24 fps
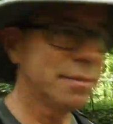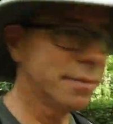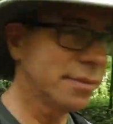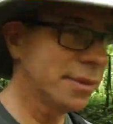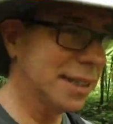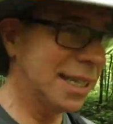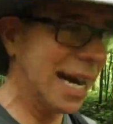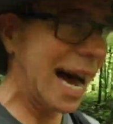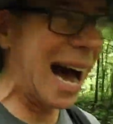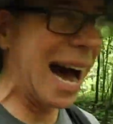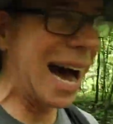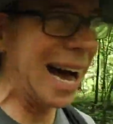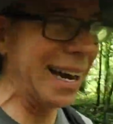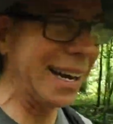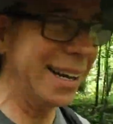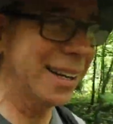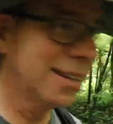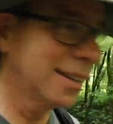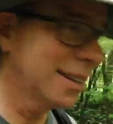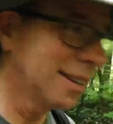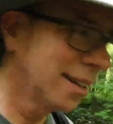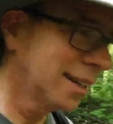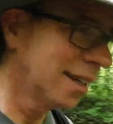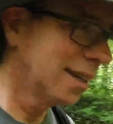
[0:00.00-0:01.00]
die,
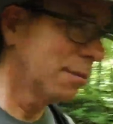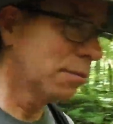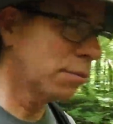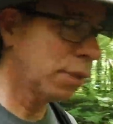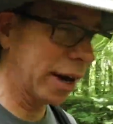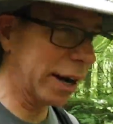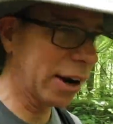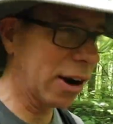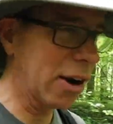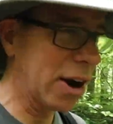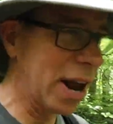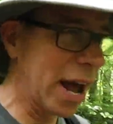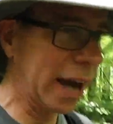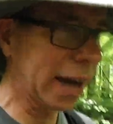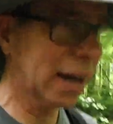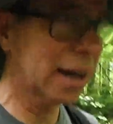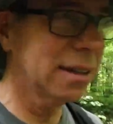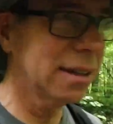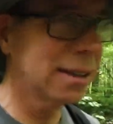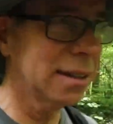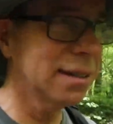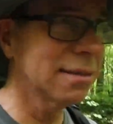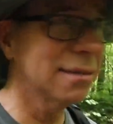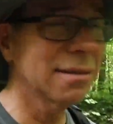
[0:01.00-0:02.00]
break our neck,
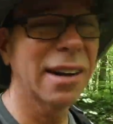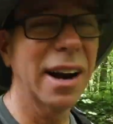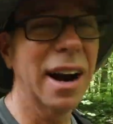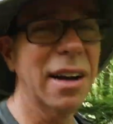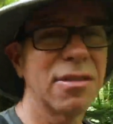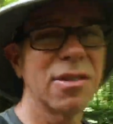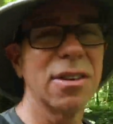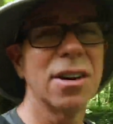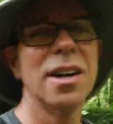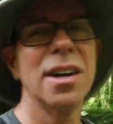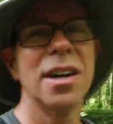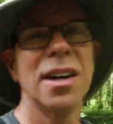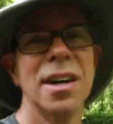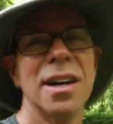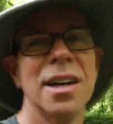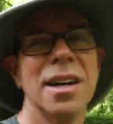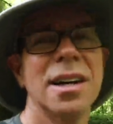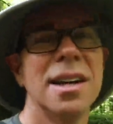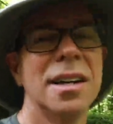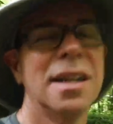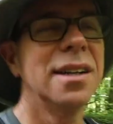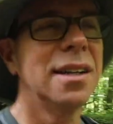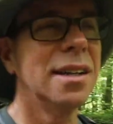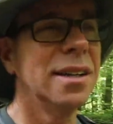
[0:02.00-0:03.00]
whatever.
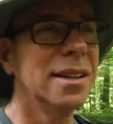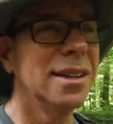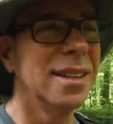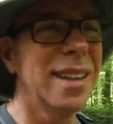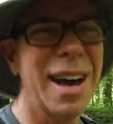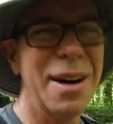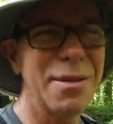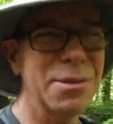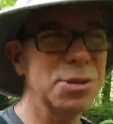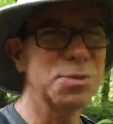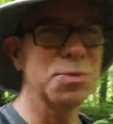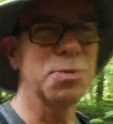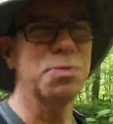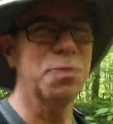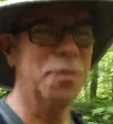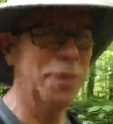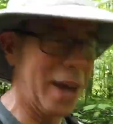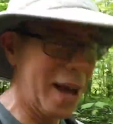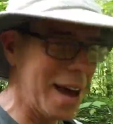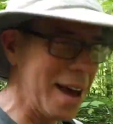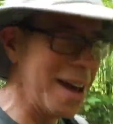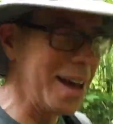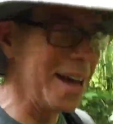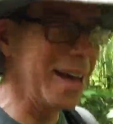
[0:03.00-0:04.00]
That was
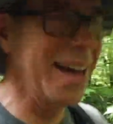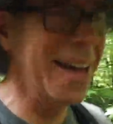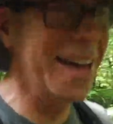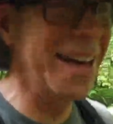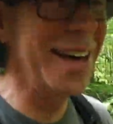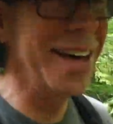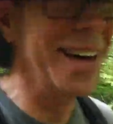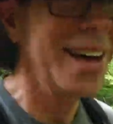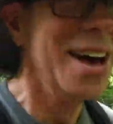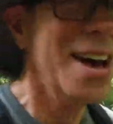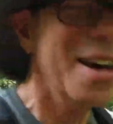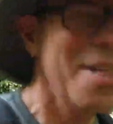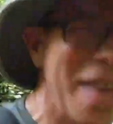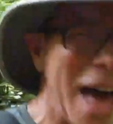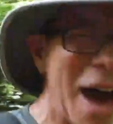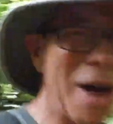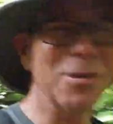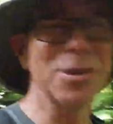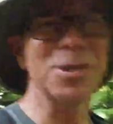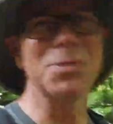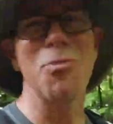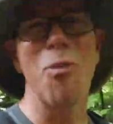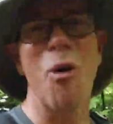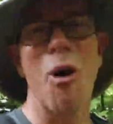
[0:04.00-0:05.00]
that
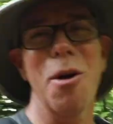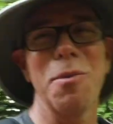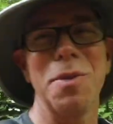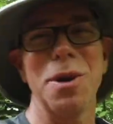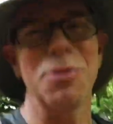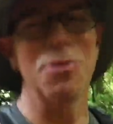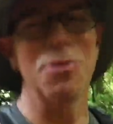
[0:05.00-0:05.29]
was morbid,